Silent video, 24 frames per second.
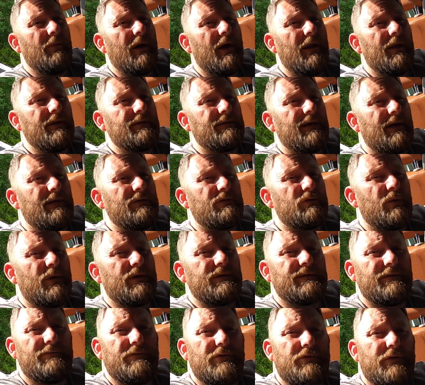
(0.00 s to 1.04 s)
mind, it's like
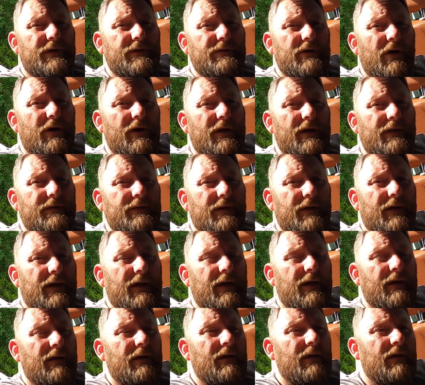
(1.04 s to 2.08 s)
27 degrees out here today.
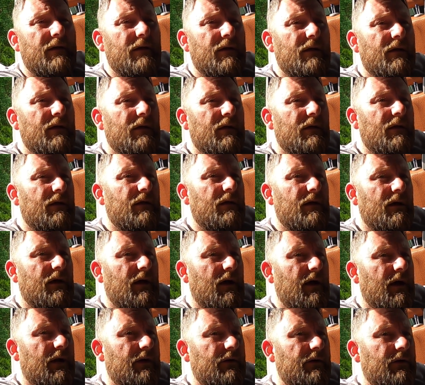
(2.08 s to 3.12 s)

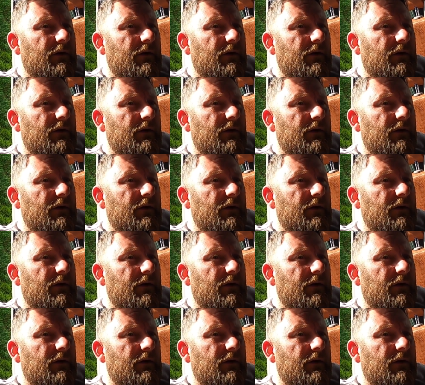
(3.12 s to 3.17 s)
And